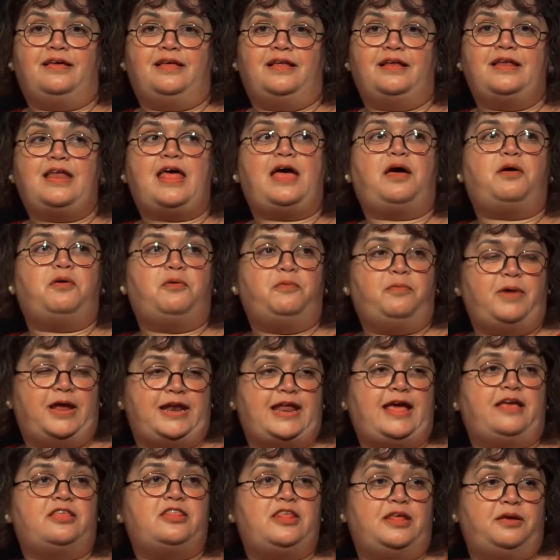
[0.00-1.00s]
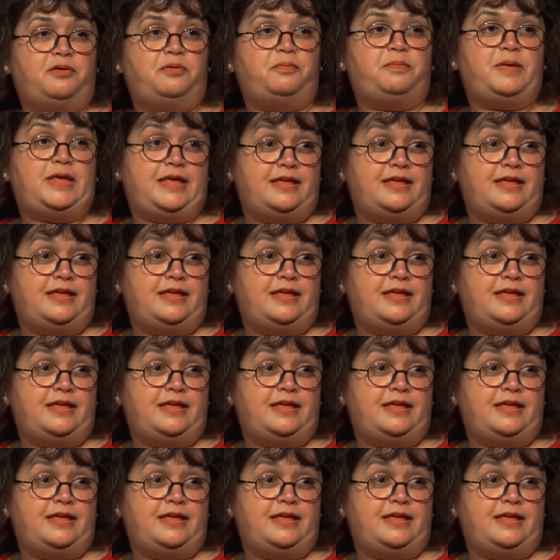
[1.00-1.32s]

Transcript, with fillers: now, when actually it would be